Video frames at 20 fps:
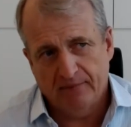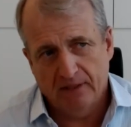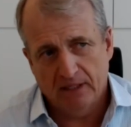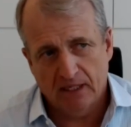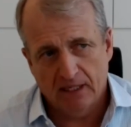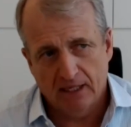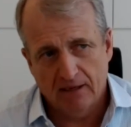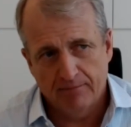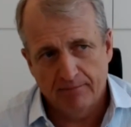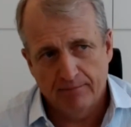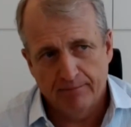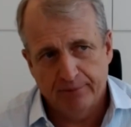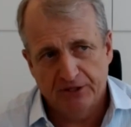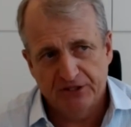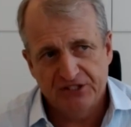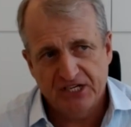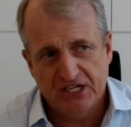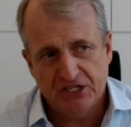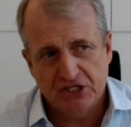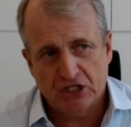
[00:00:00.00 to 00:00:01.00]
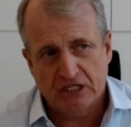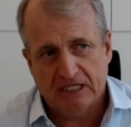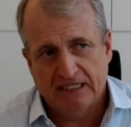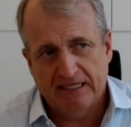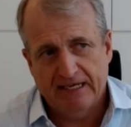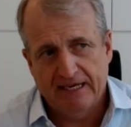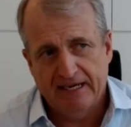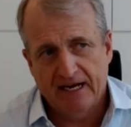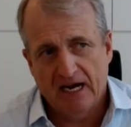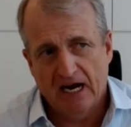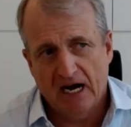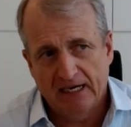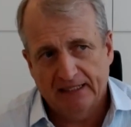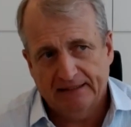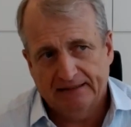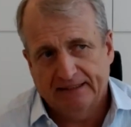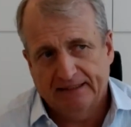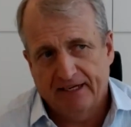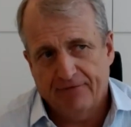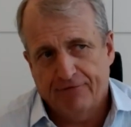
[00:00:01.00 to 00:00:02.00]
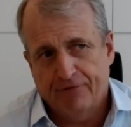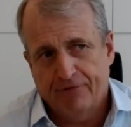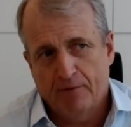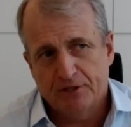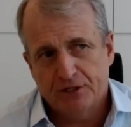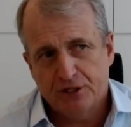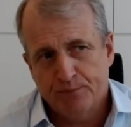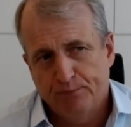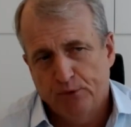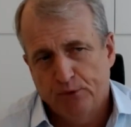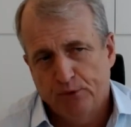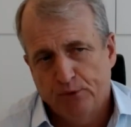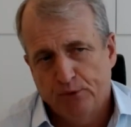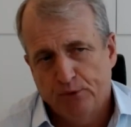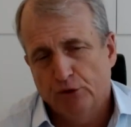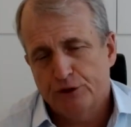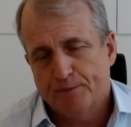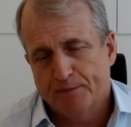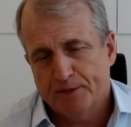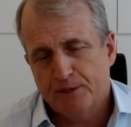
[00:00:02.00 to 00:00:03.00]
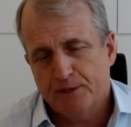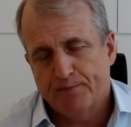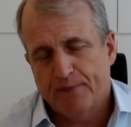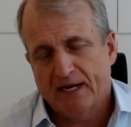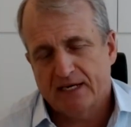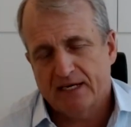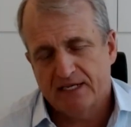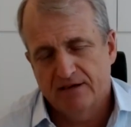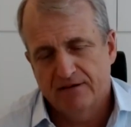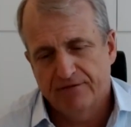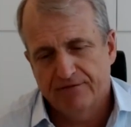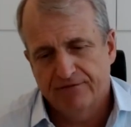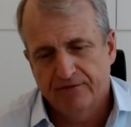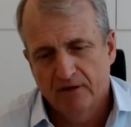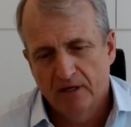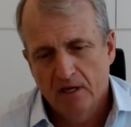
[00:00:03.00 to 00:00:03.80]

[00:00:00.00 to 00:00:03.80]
but digitally, I think from a sports perspective,